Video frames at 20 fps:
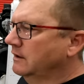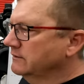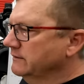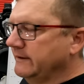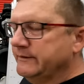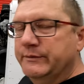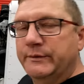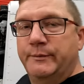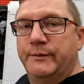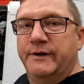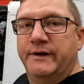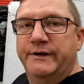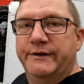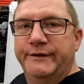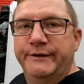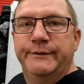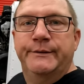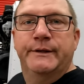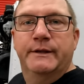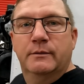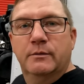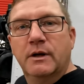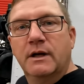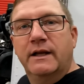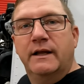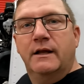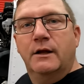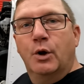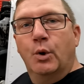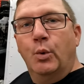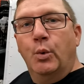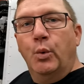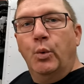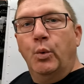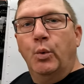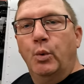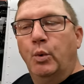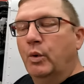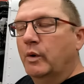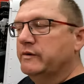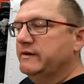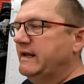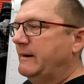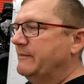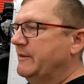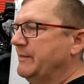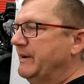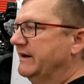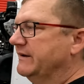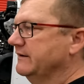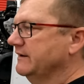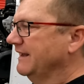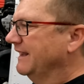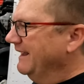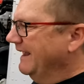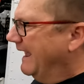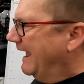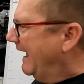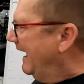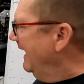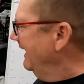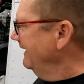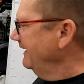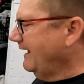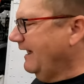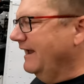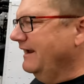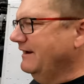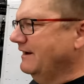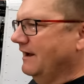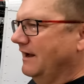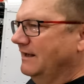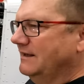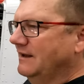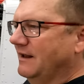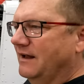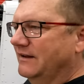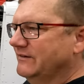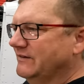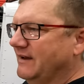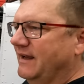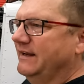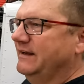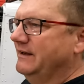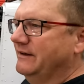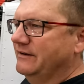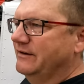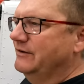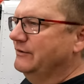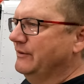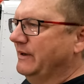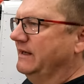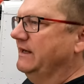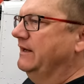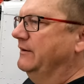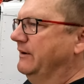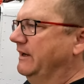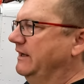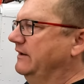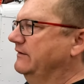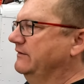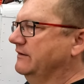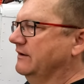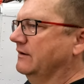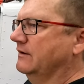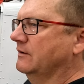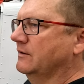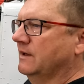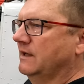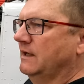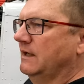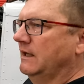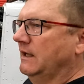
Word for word: So that's what we're gonna do. We're gonna tap the pedal, and I got lots I can do anyway, so